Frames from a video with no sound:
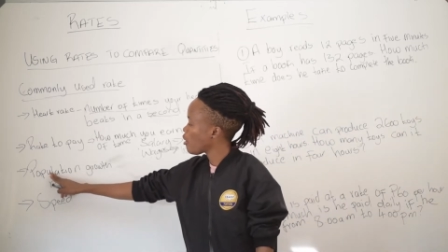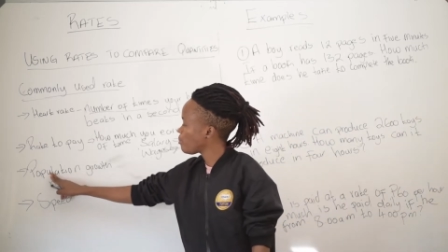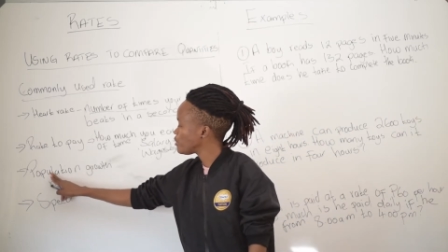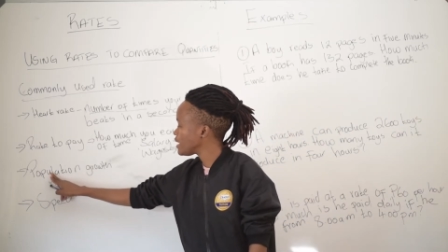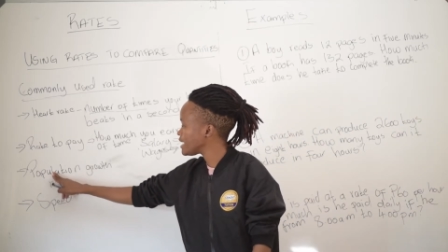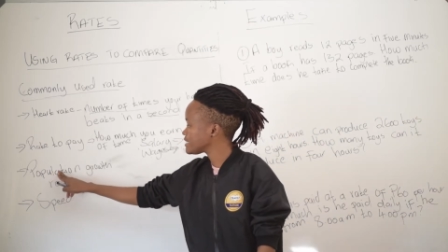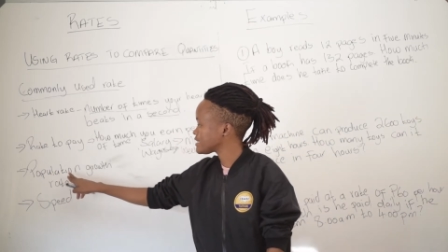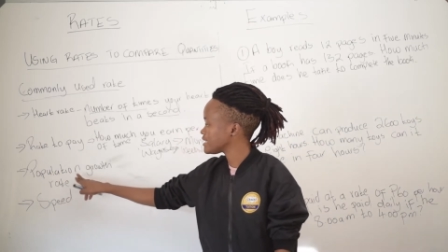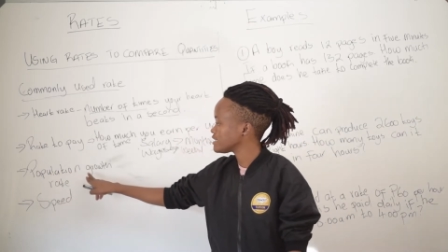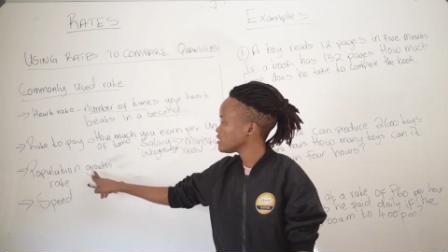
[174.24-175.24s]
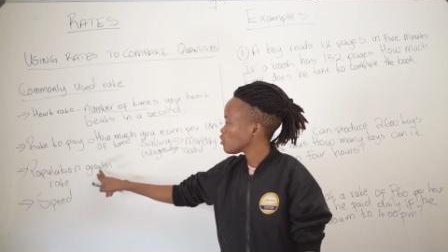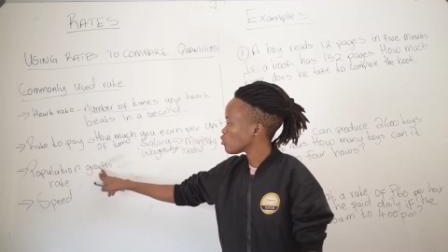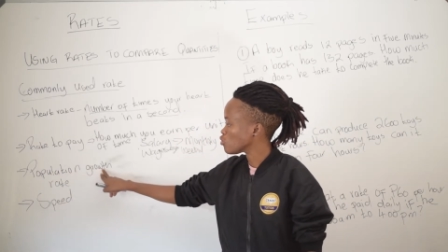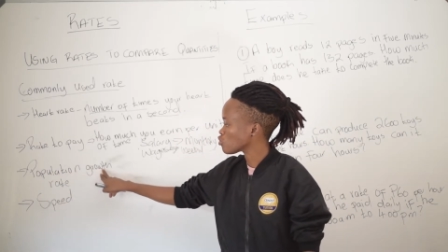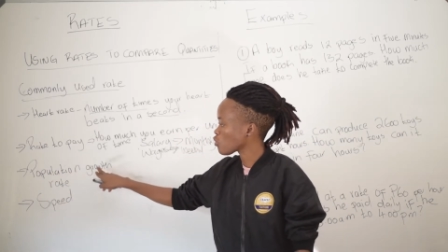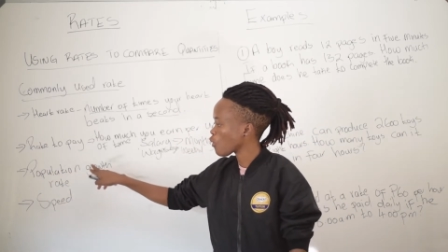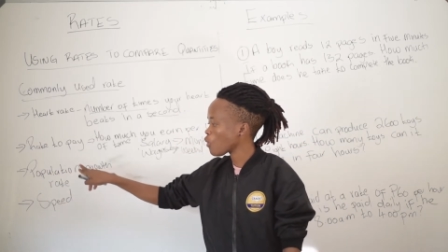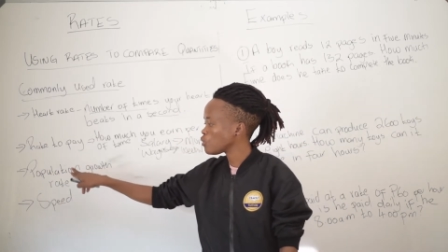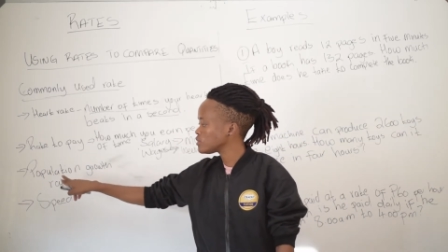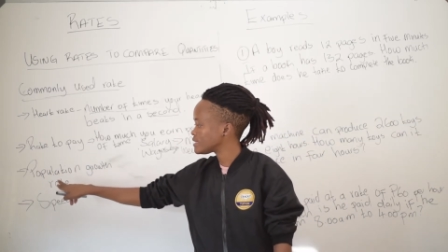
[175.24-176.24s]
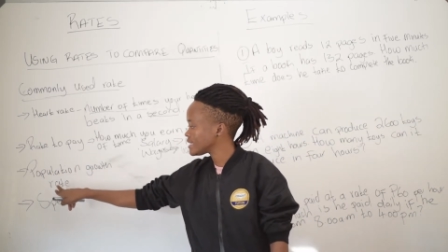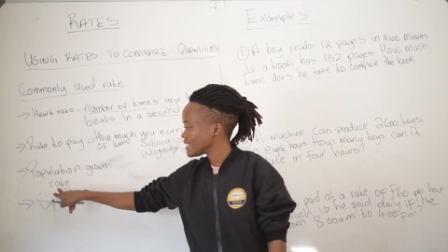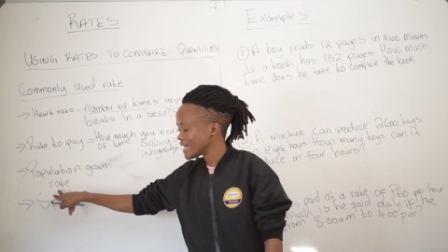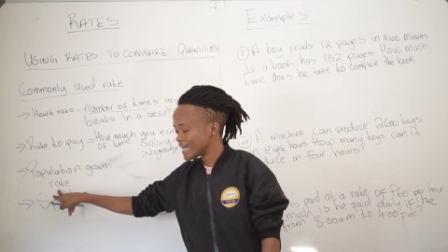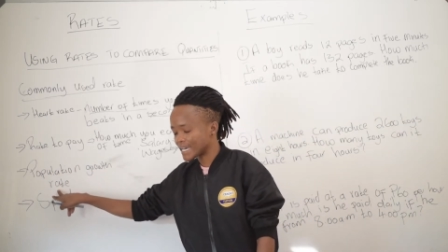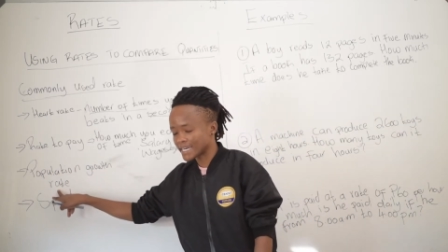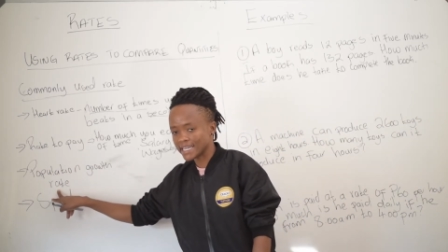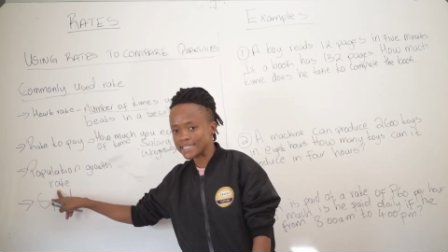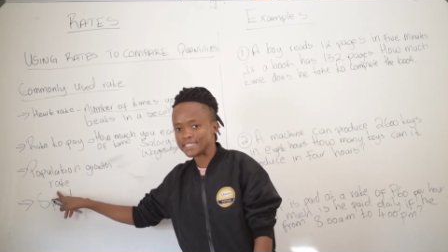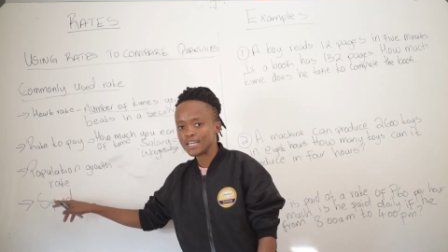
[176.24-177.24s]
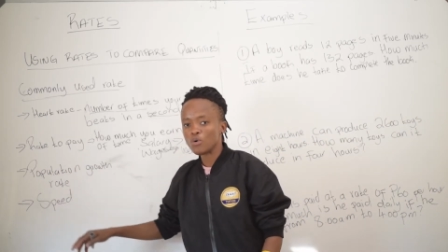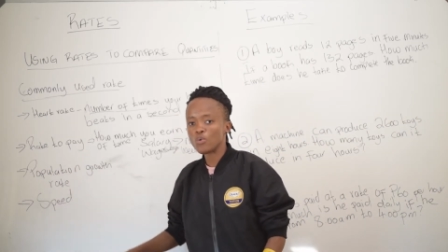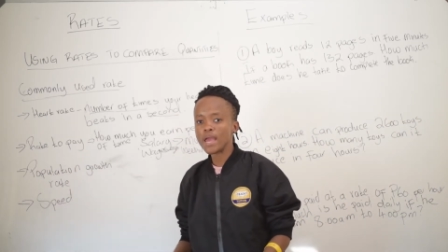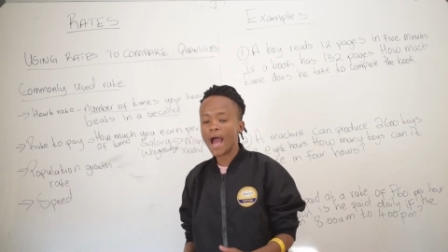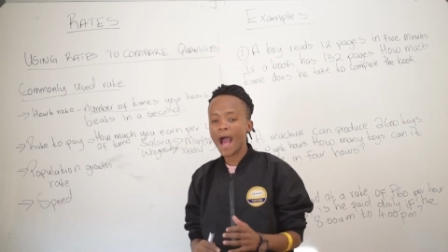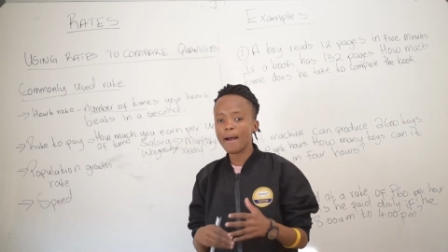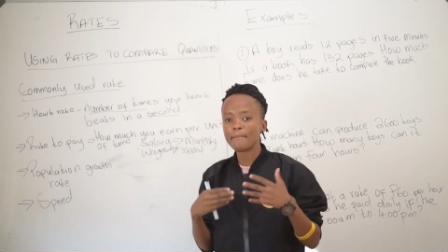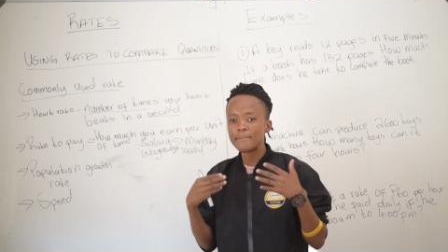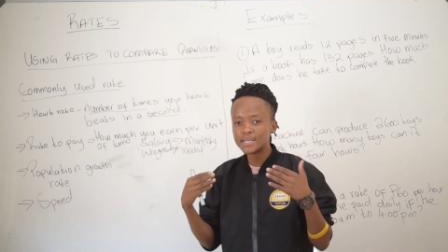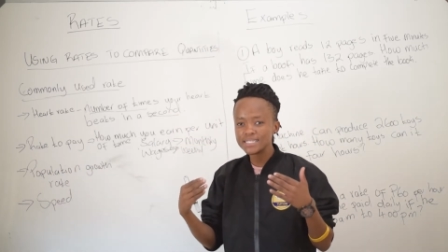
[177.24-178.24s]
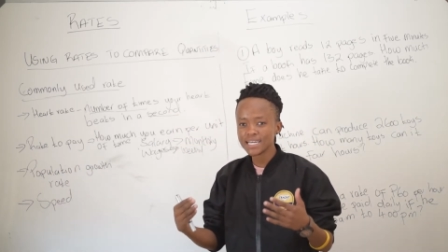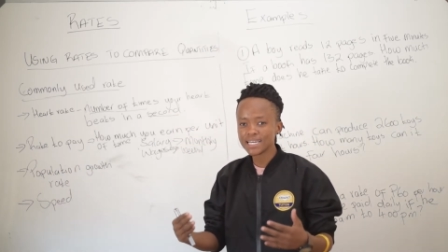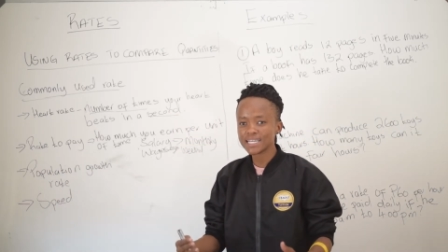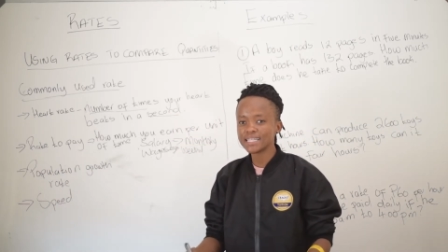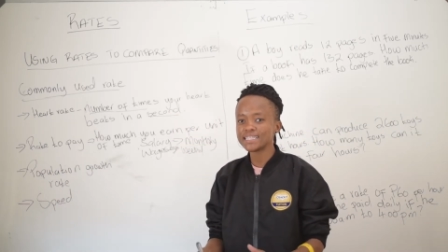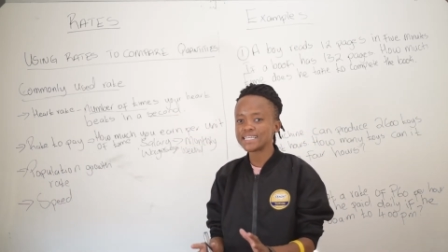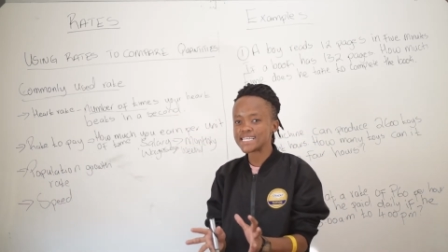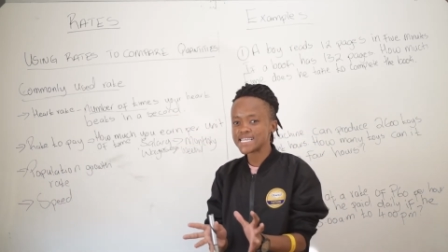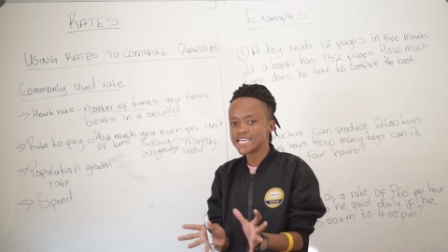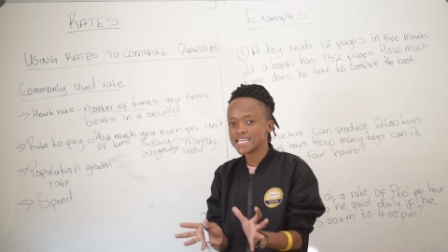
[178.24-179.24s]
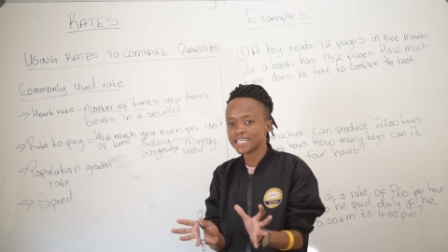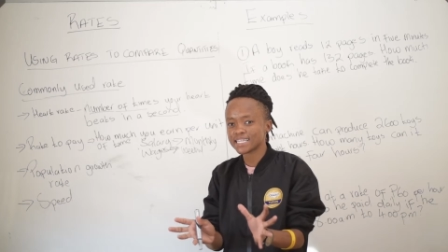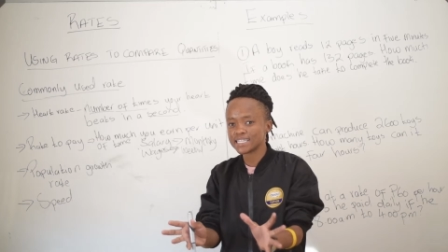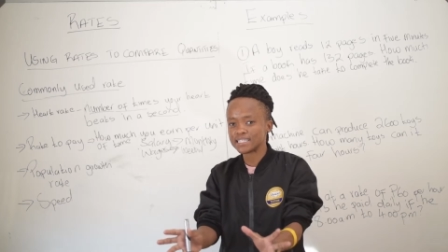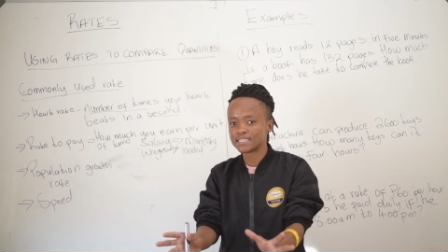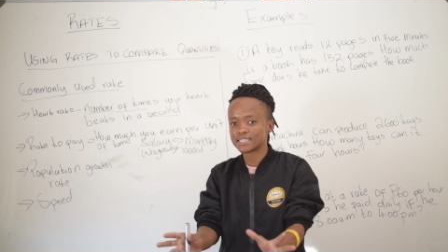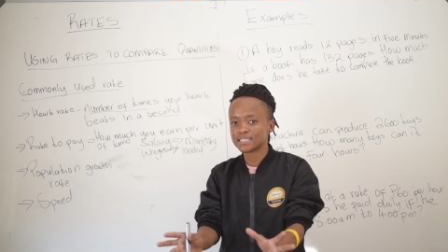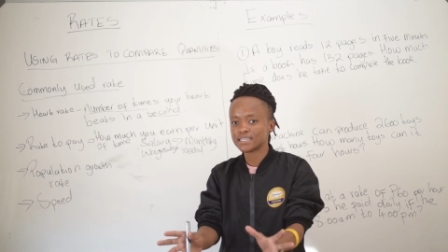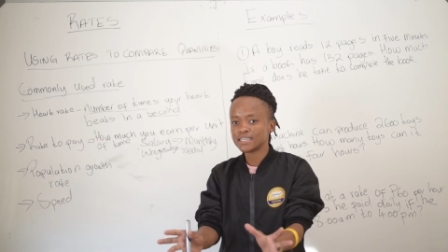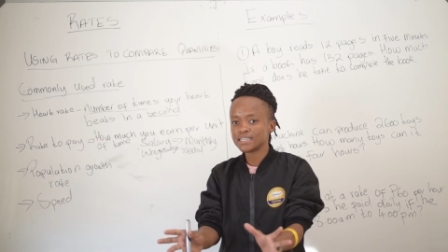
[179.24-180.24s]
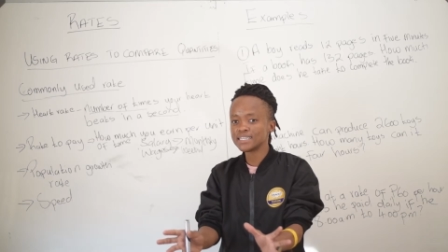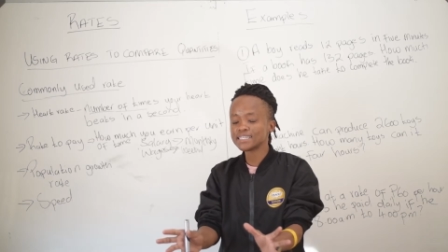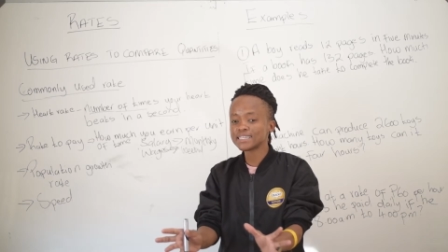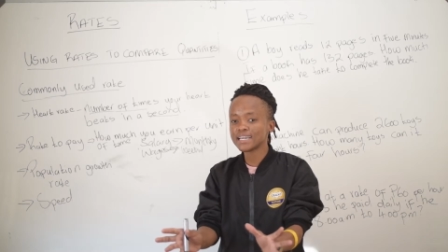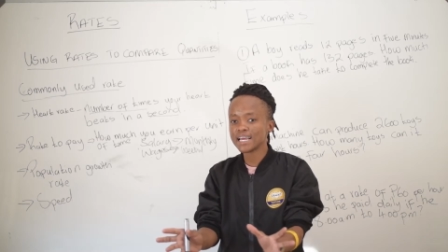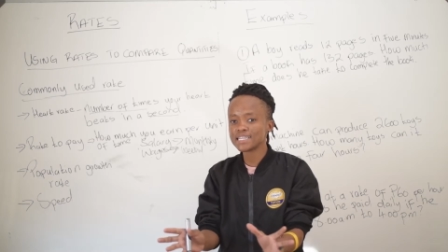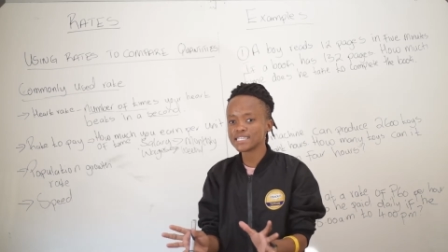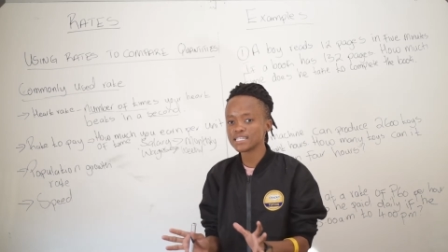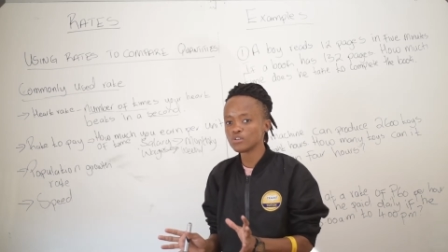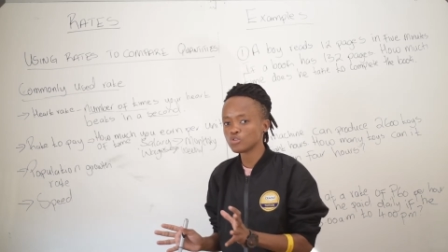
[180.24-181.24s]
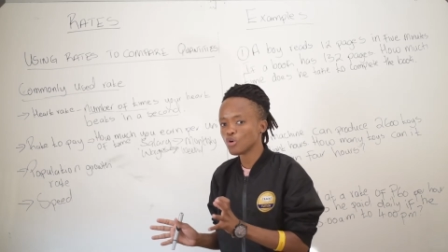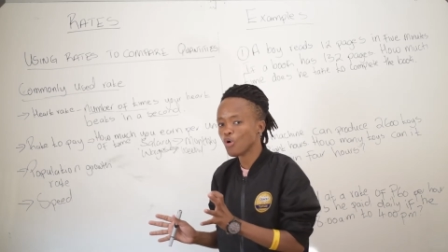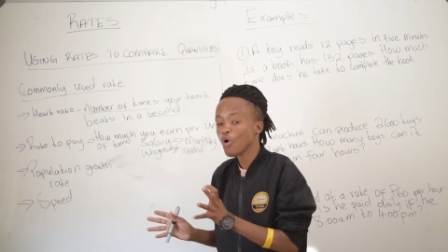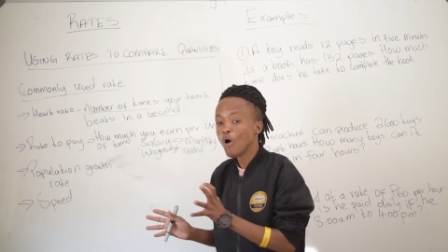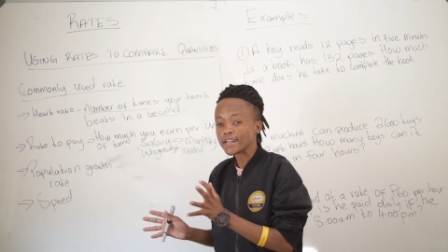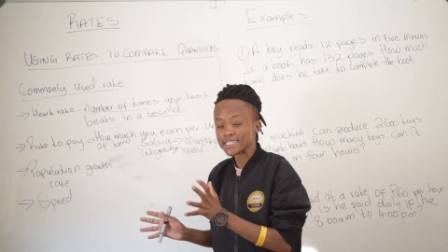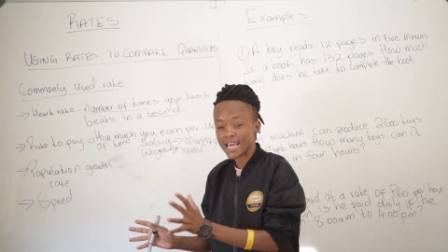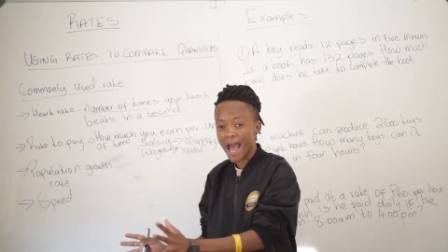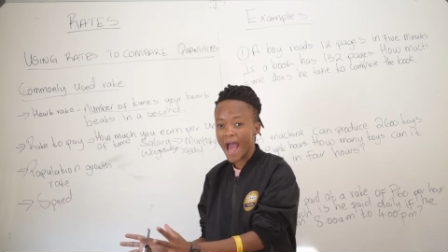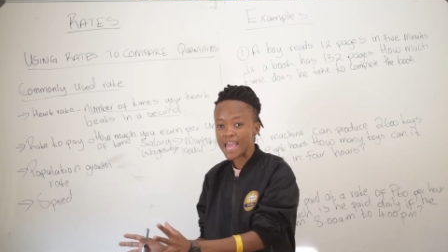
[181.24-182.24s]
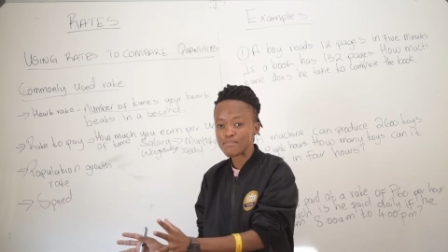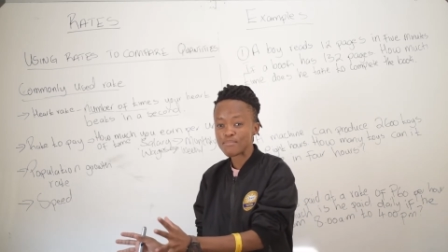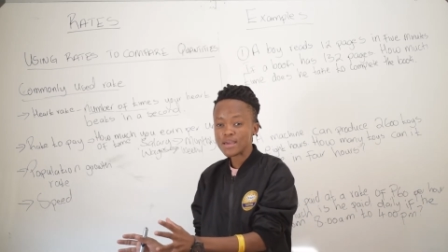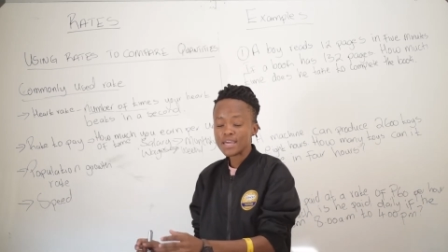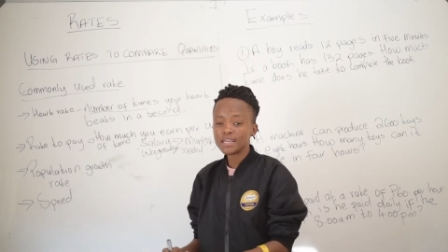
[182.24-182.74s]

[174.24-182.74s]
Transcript: population growth rate. We are measuring the increase in relation to time.